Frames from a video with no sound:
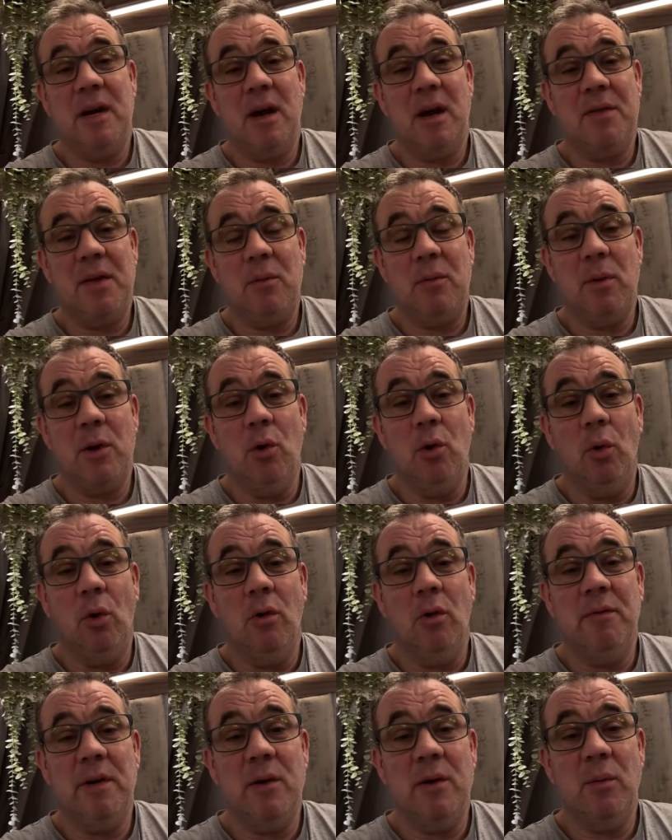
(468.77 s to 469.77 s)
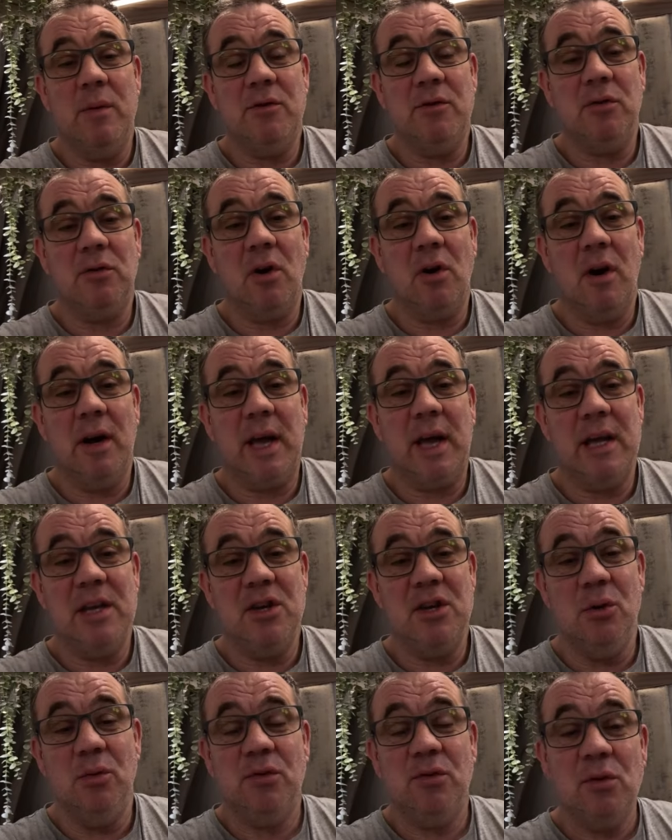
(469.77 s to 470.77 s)
I think we all love it. We've just got to get
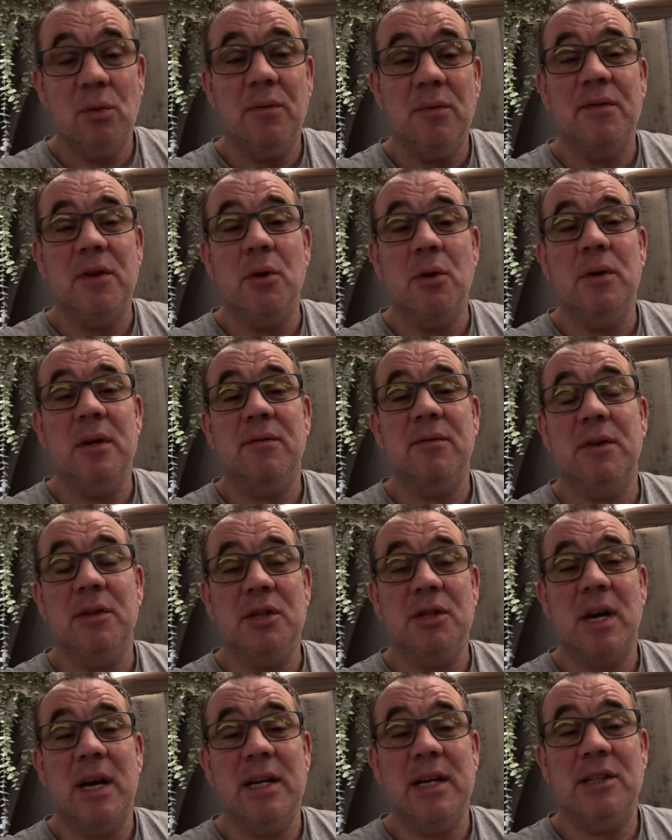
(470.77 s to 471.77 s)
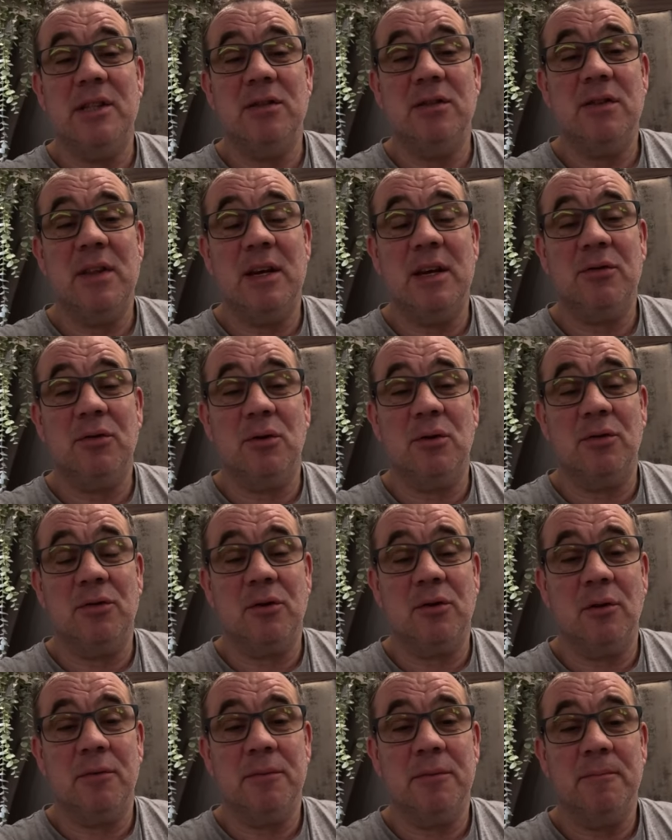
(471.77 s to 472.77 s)
used to a few different changes and that sort of
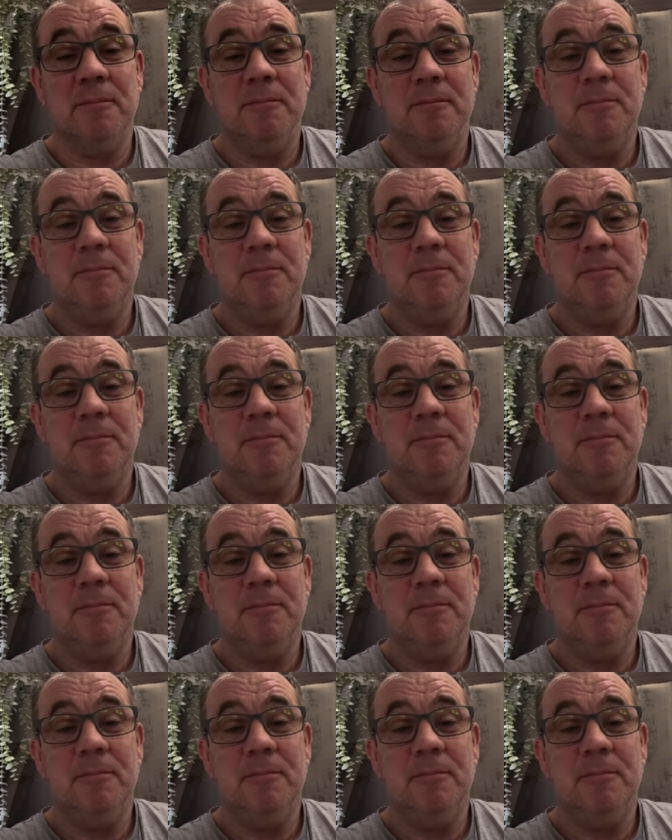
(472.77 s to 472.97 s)
stuff.